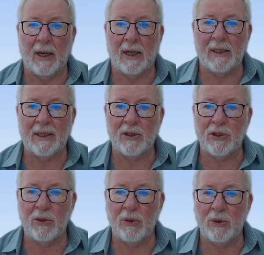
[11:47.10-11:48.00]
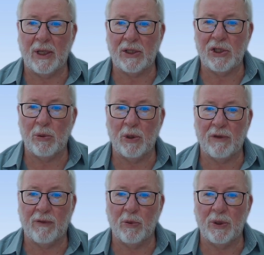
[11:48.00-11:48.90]
Tells you that she worked
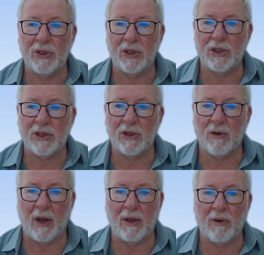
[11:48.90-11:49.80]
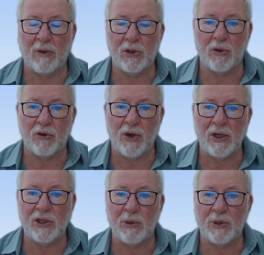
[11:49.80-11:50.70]
for Widgets and there was retrenched.
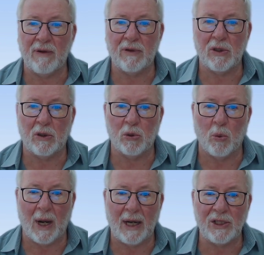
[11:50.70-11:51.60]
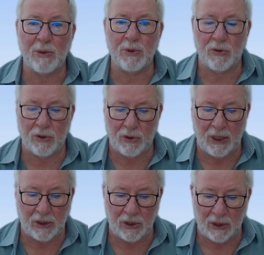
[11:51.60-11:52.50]
She was never told why she was
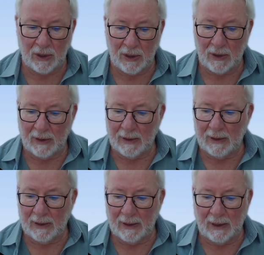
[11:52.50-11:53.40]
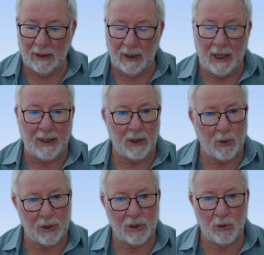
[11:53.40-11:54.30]
retrenched. And the
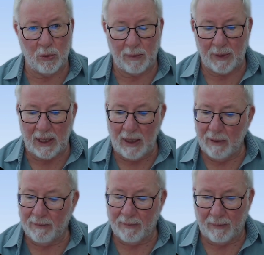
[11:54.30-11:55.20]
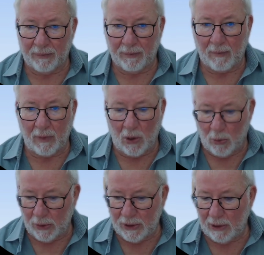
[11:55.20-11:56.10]
question would be,
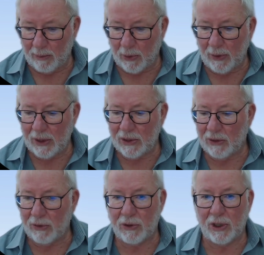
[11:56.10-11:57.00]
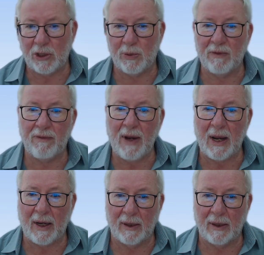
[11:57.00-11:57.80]
was the employee's retrenchment fair?